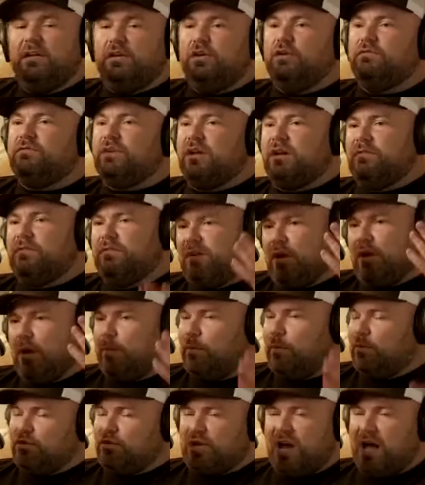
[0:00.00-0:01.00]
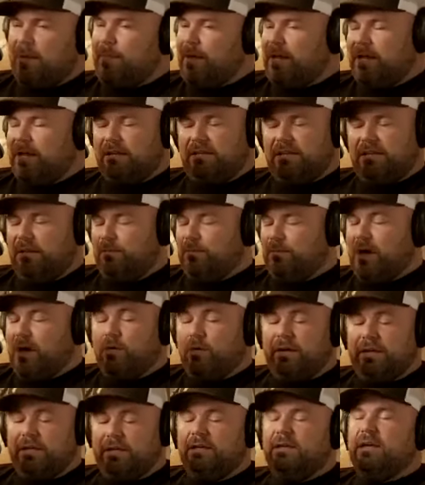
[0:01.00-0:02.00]
you've done a phenomenal job at it and keep
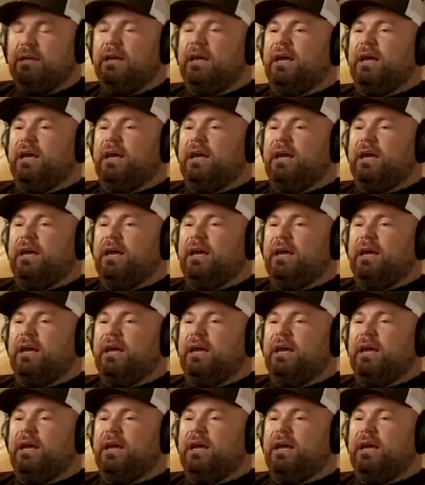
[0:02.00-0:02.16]
going